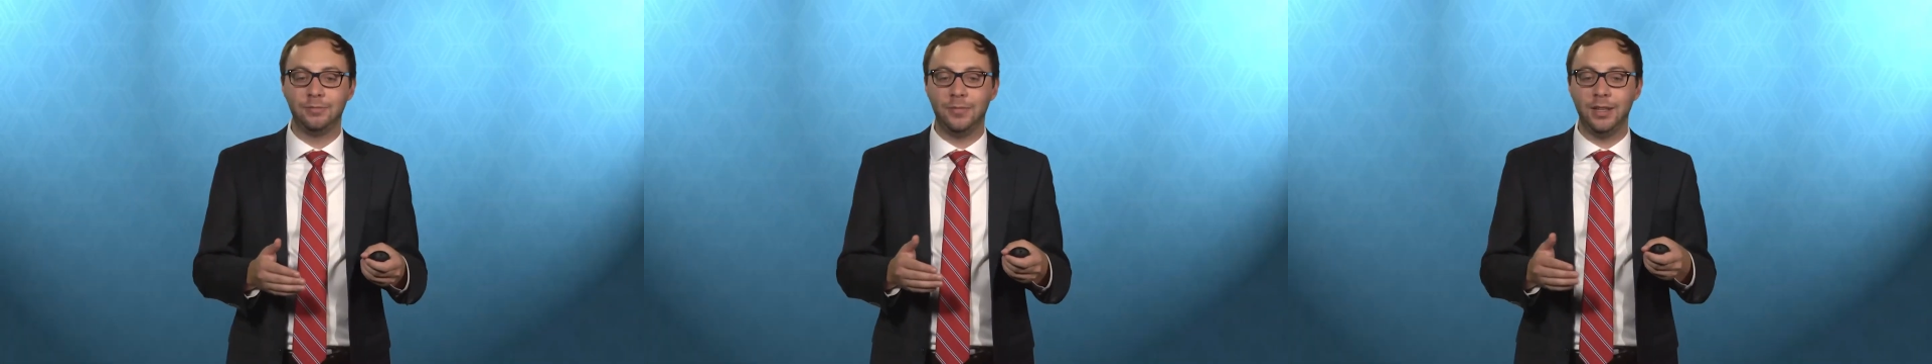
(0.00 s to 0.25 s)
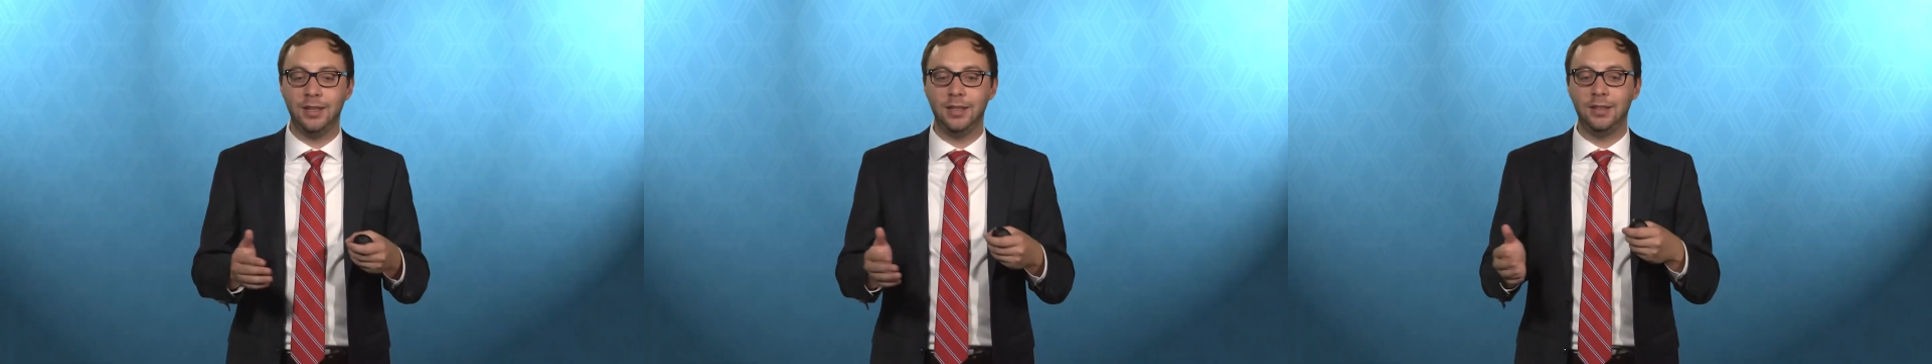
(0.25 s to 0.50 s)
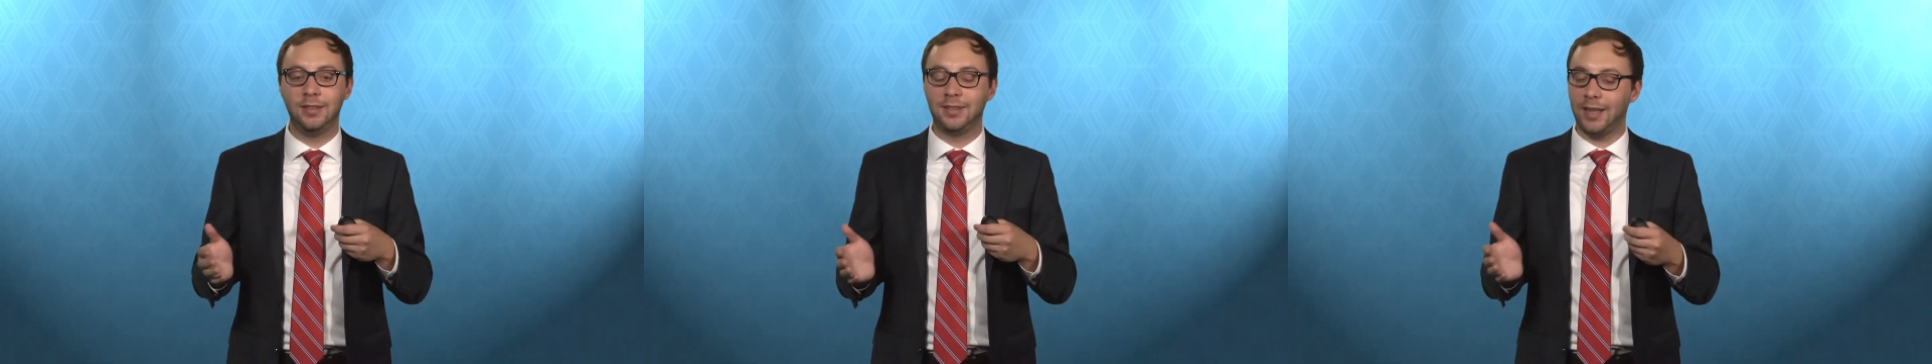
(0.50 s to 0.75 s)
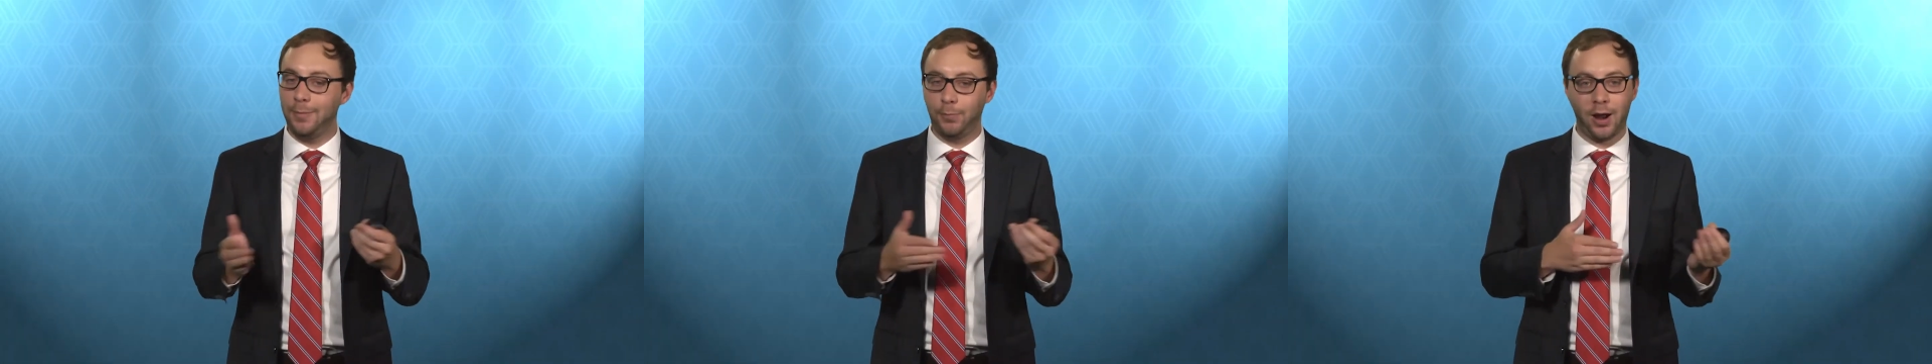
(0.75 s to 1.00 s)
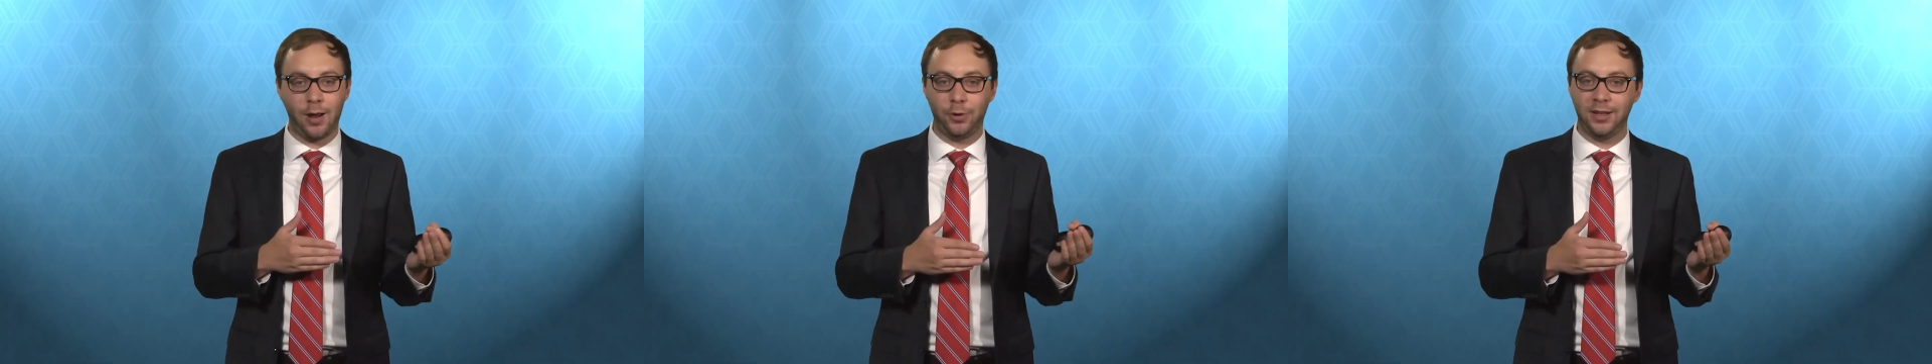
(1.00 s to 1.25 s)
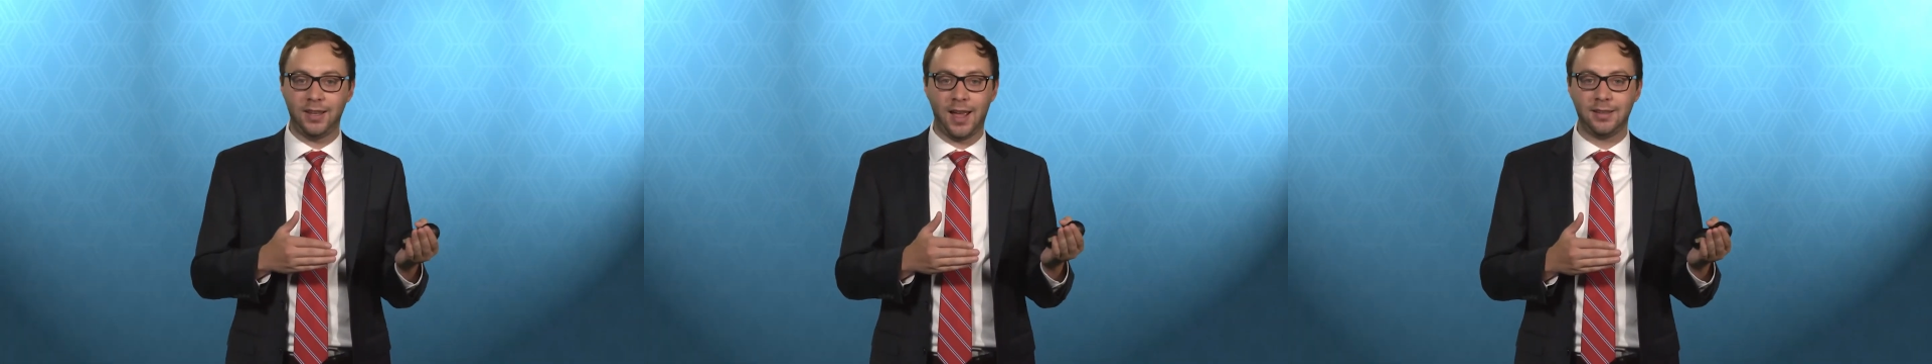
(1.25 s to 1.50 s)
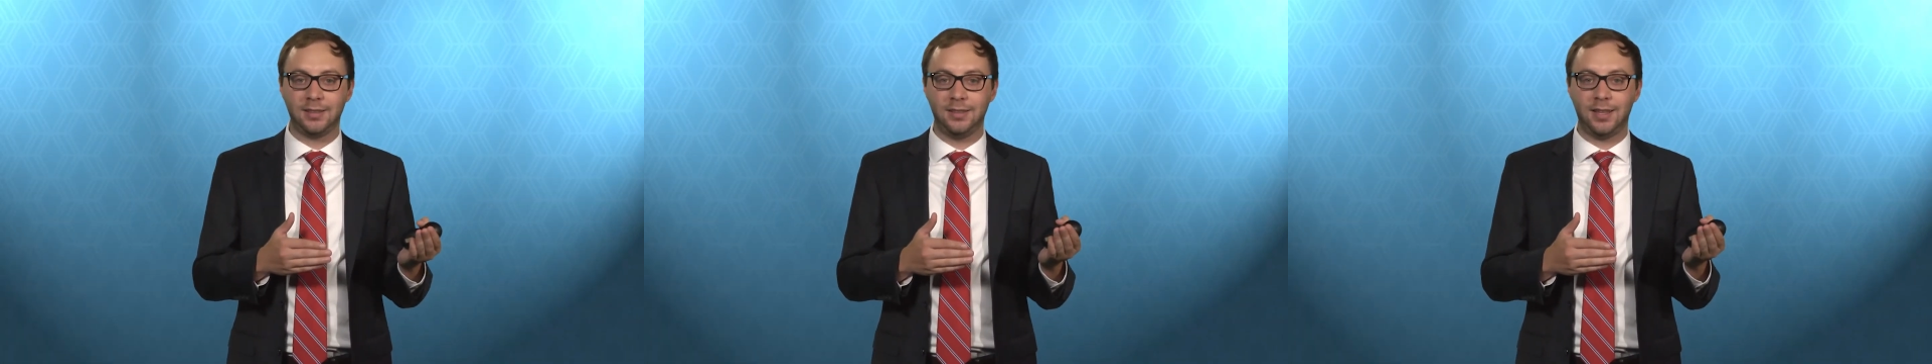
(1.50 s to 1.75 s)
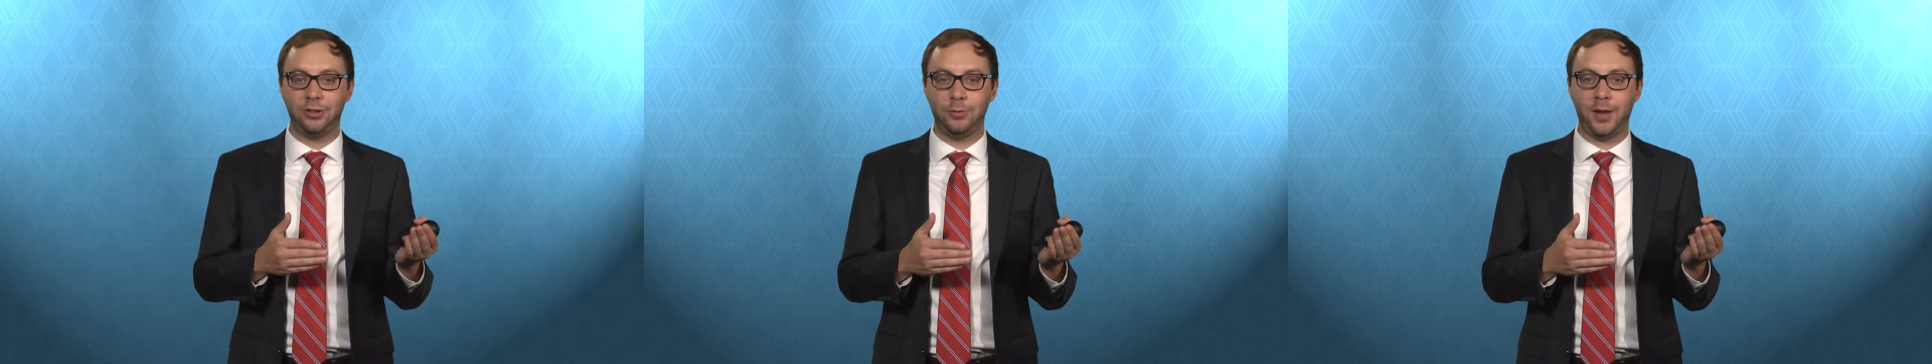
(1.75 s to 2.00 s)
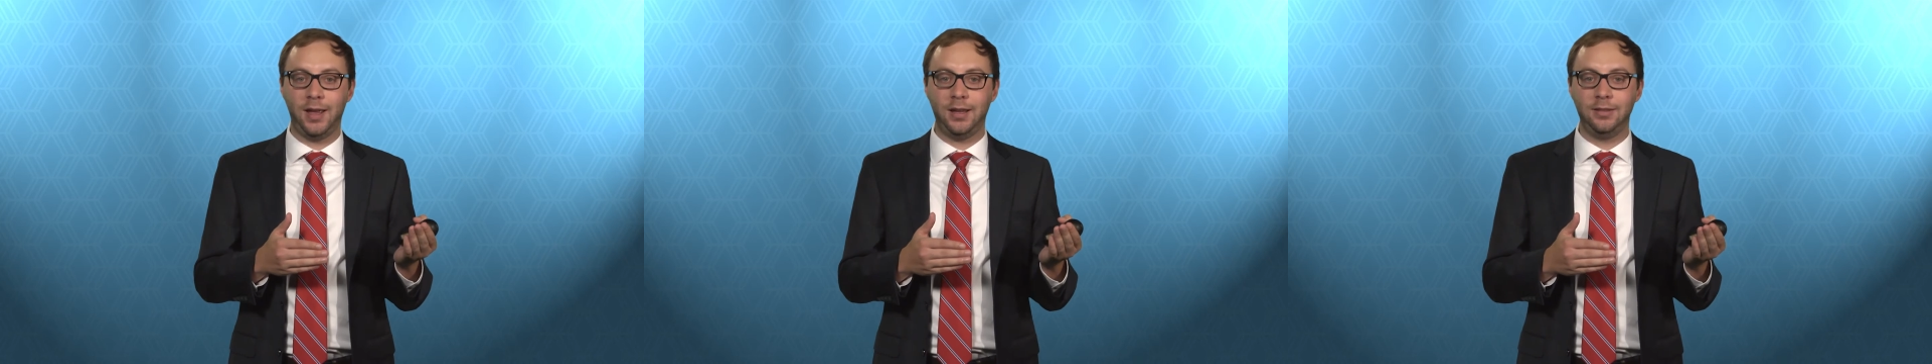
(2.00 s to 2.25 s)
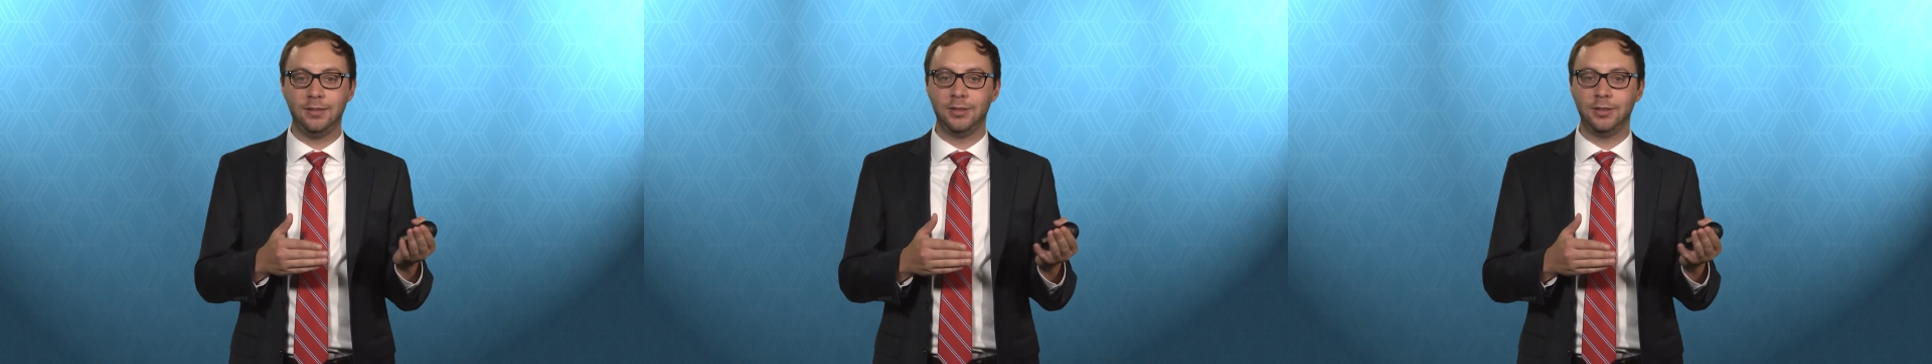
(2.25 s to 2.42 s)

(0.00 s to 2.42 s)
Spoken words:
the same property taxes that you pay,